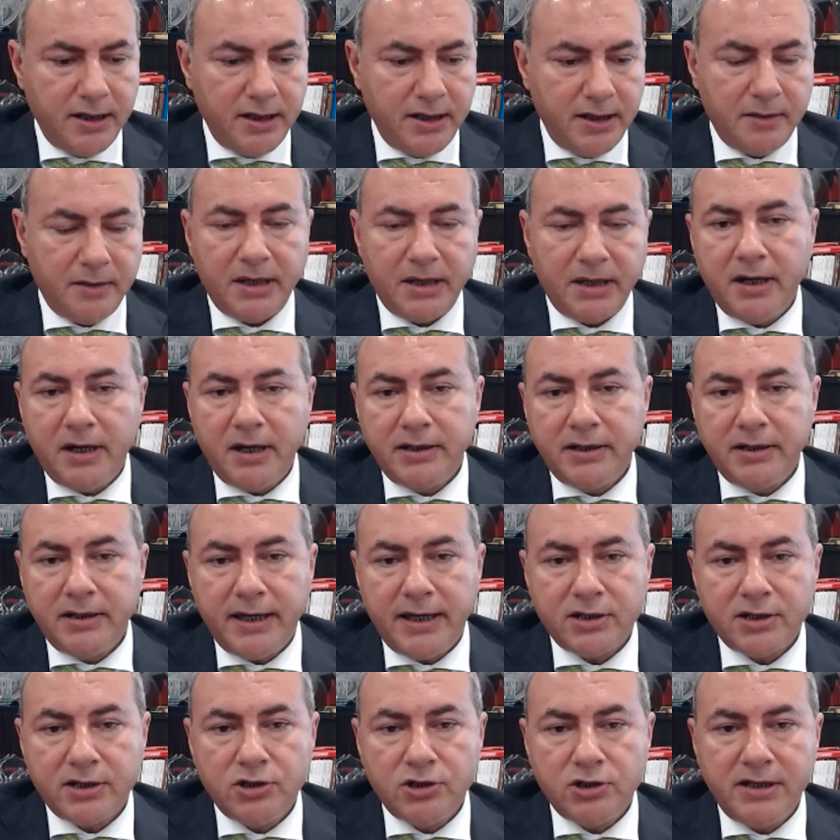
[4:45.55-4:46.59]
thing in my
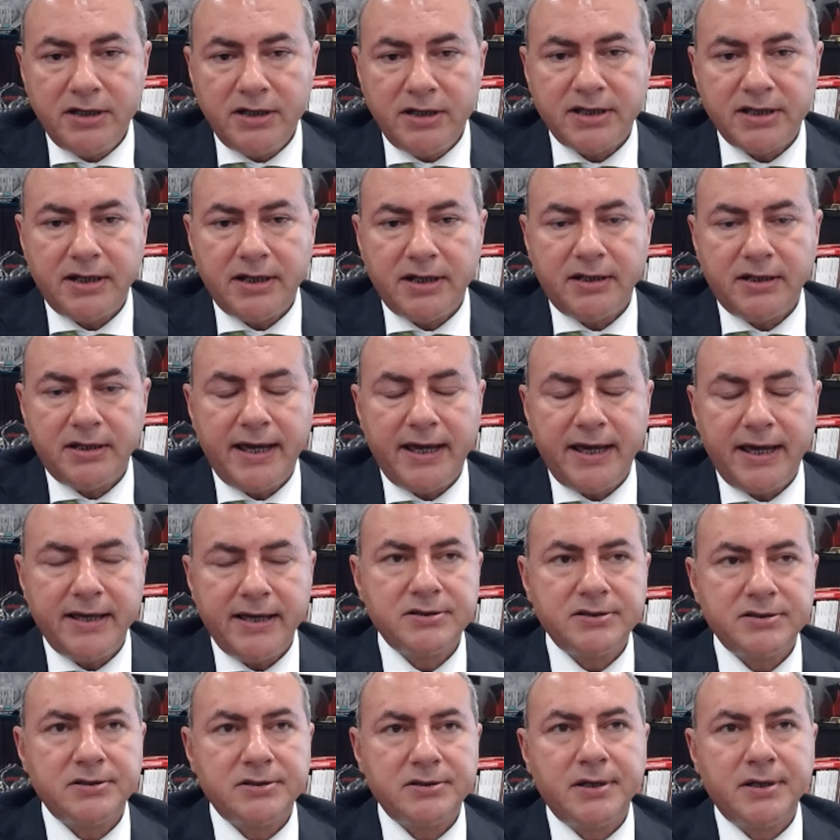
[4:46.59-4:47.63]
mind, actually, that it
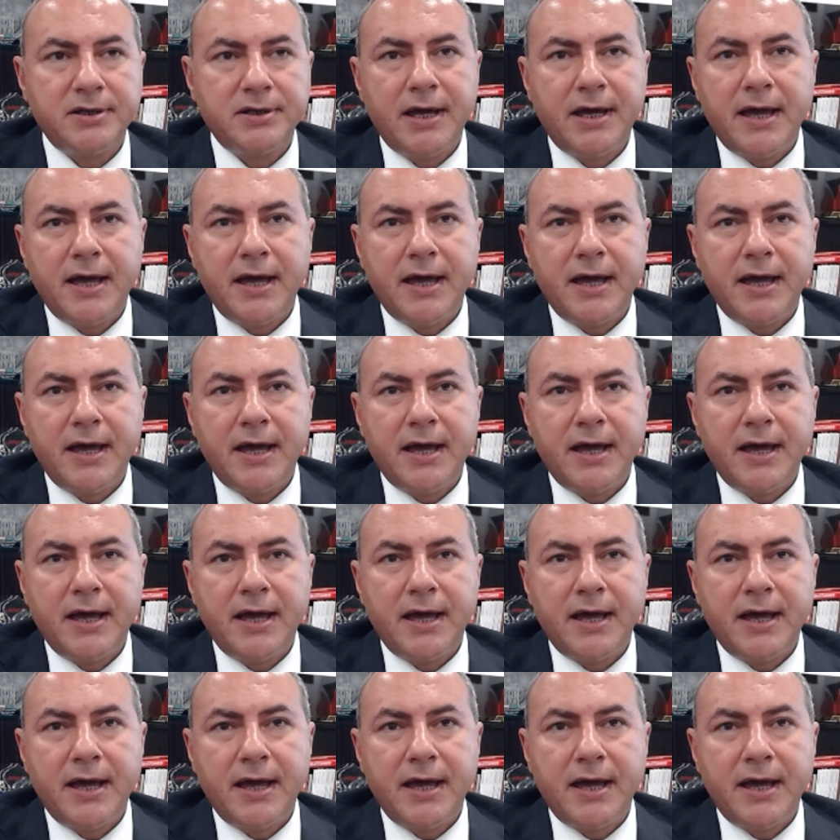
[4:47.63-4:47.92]
has